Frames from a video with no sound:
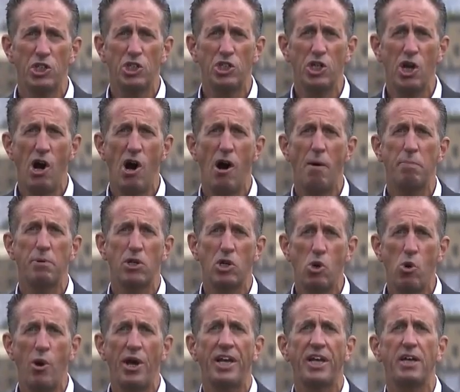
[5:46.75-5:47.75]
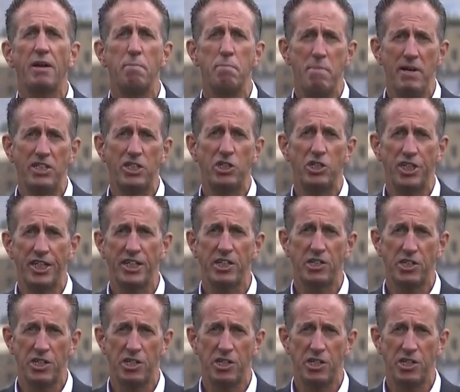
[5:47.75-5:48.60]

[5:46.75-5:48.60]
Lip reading: sharp, quick messaging